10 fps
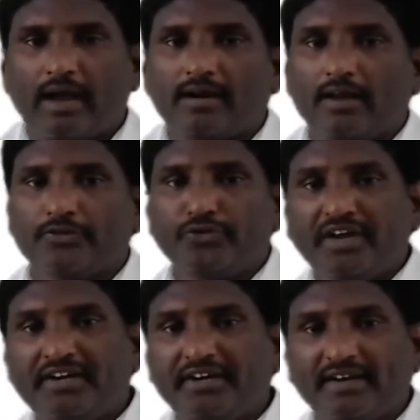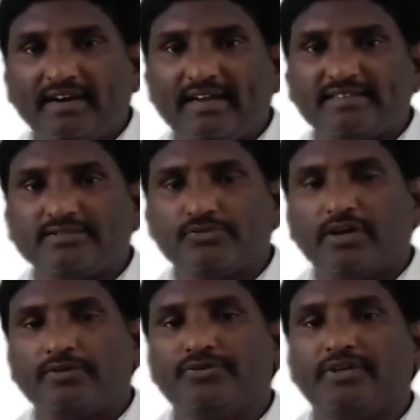And also entity relations
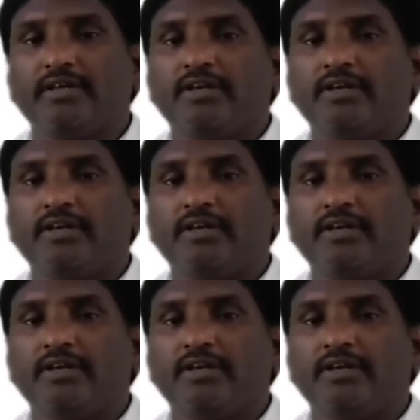we are using